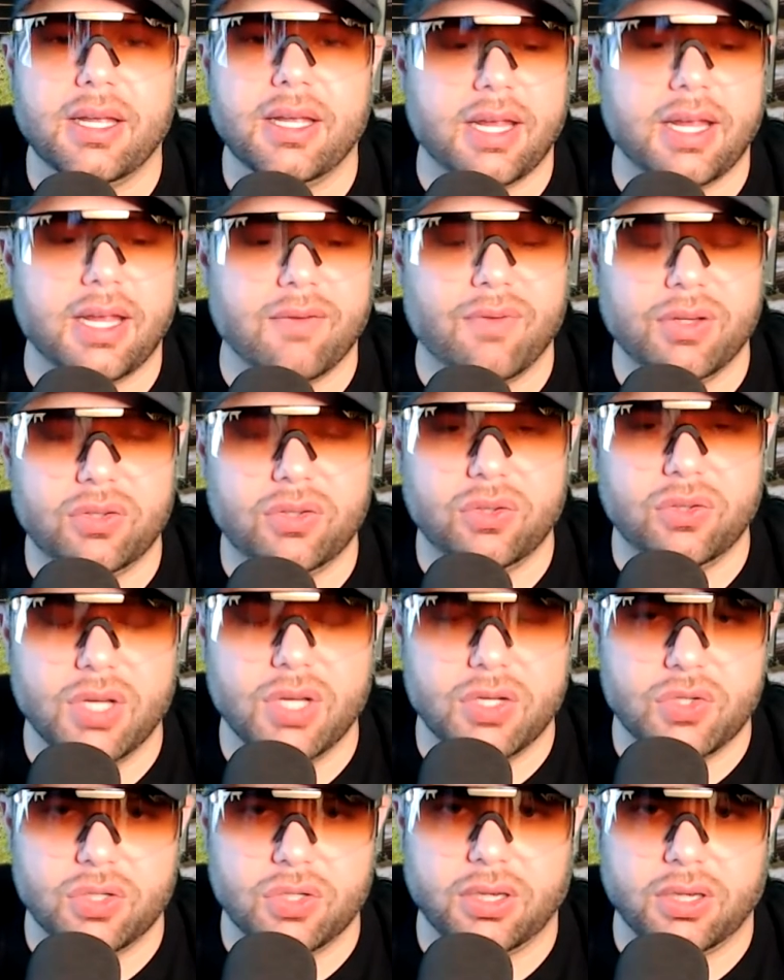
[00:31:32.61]
if it's
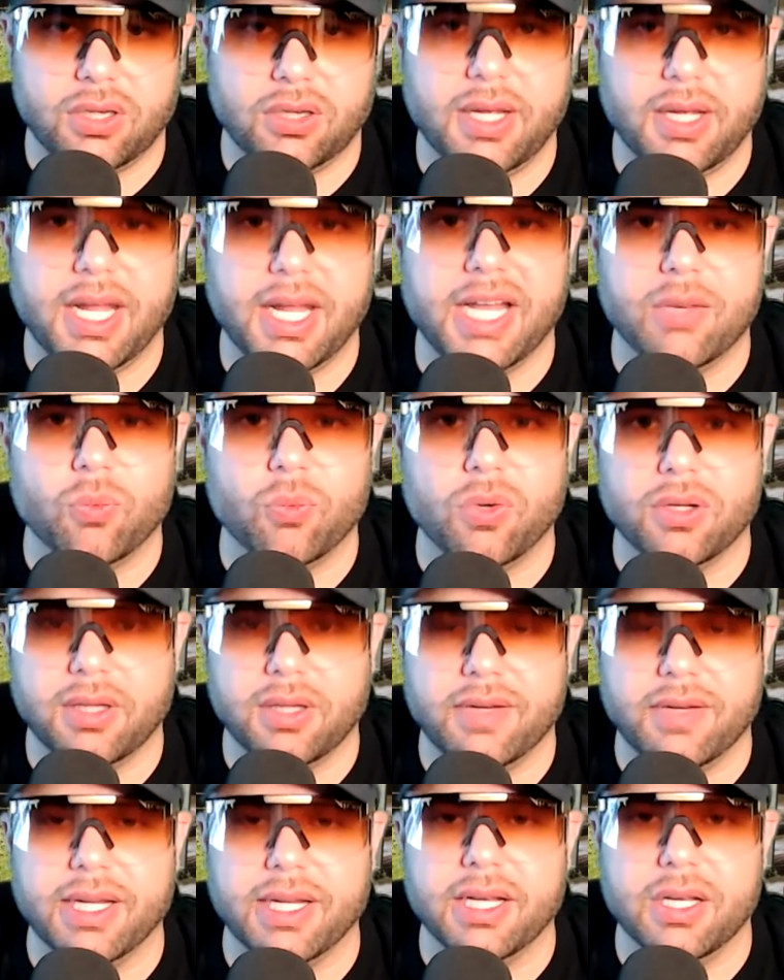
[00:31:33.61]
digital and we're
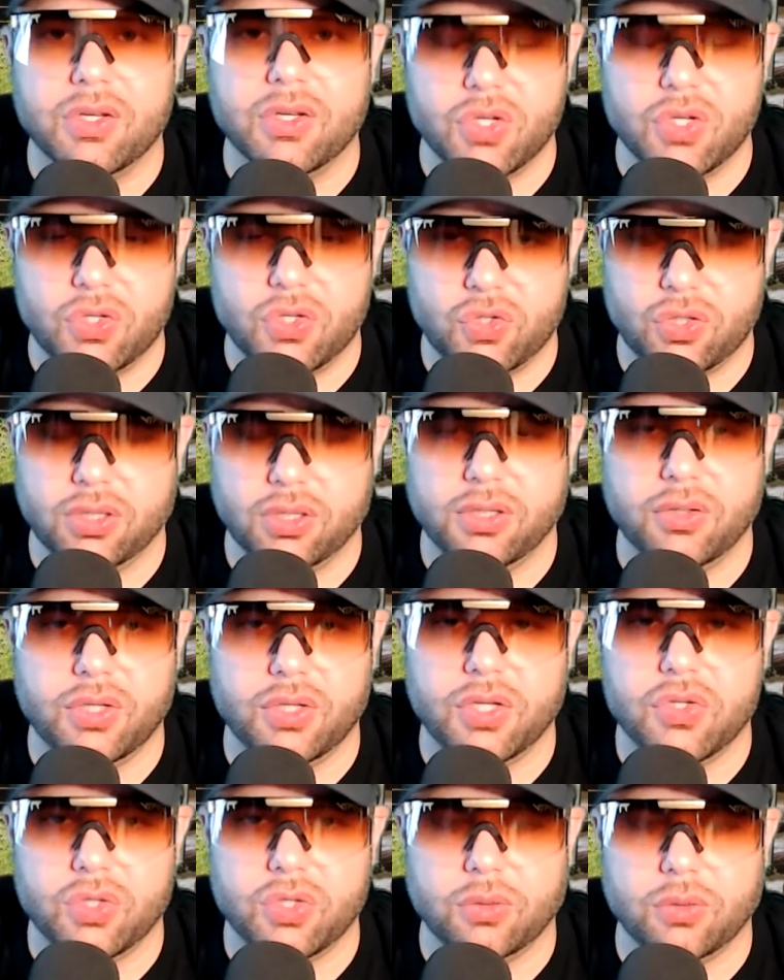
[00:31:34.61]
living in a
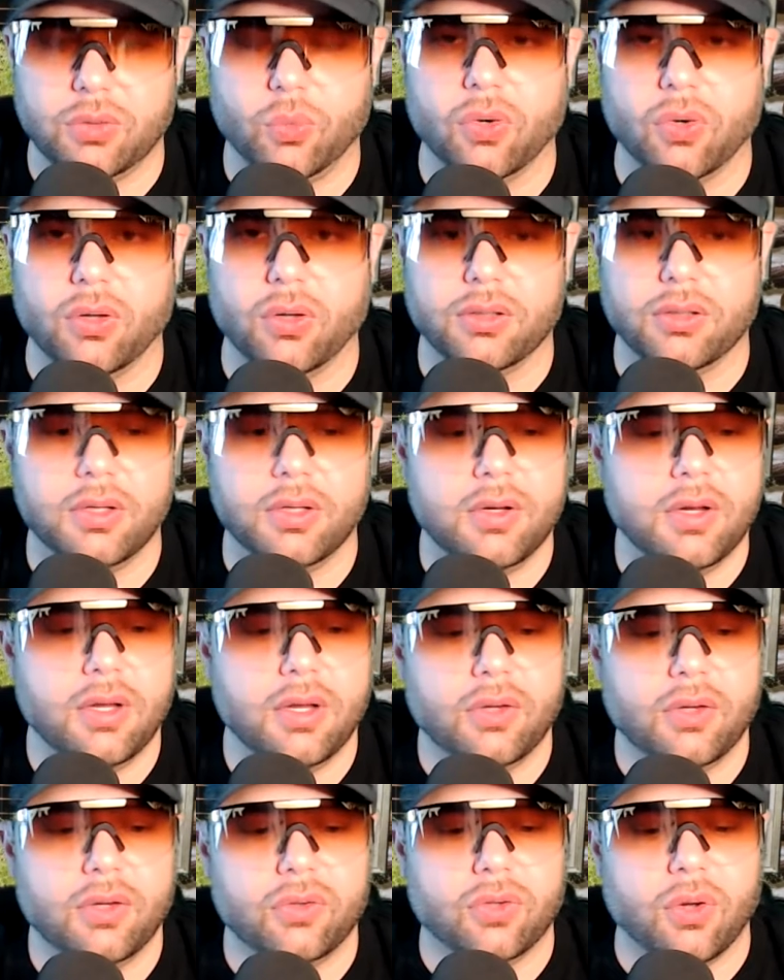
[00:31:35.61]
digital world.
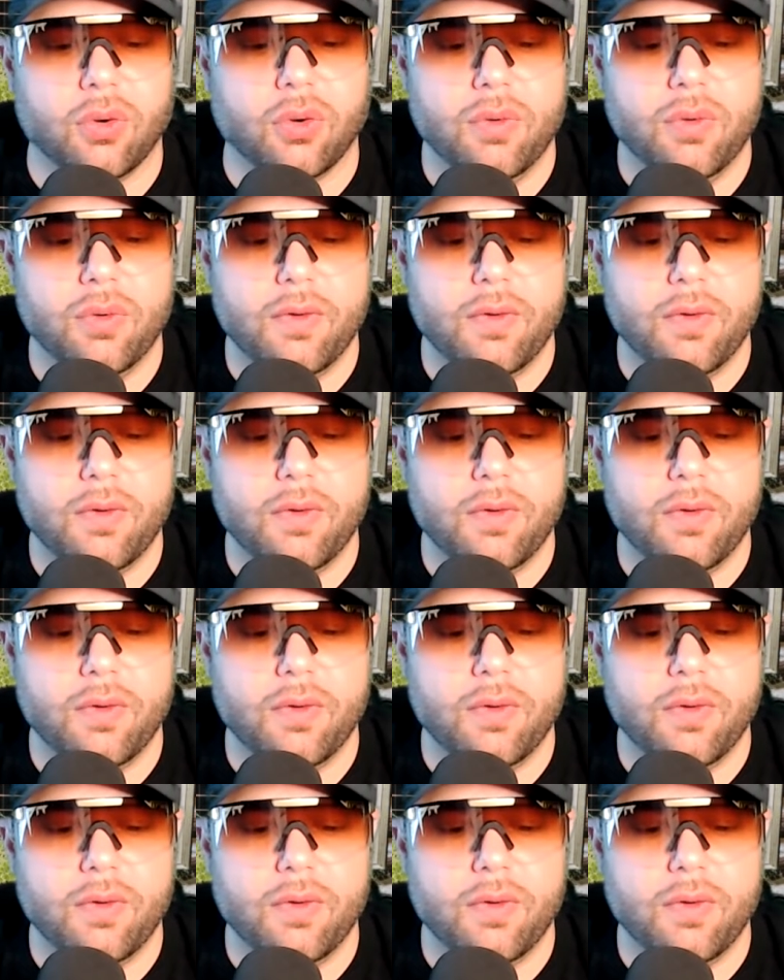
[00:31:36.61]
So,